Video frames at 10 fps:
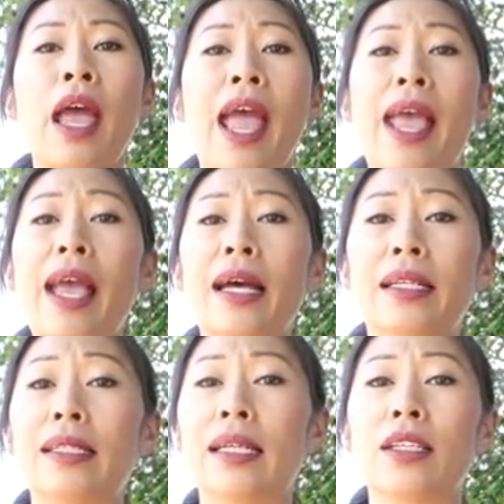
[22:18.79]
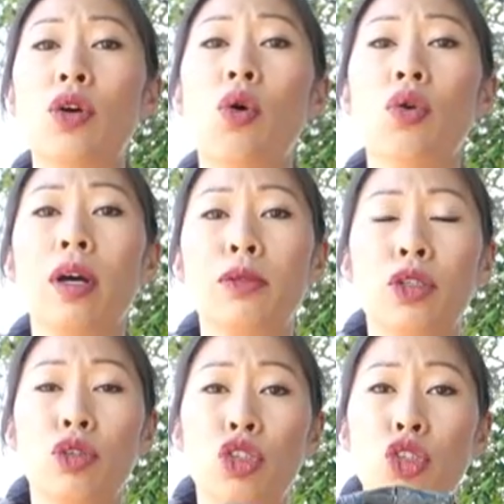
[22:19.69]
and it doesn't hold up
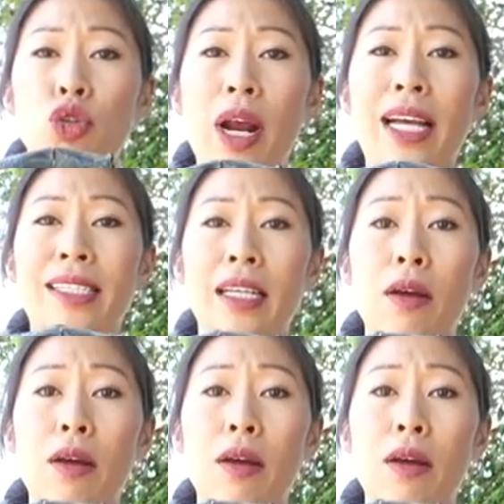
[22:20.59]
to stress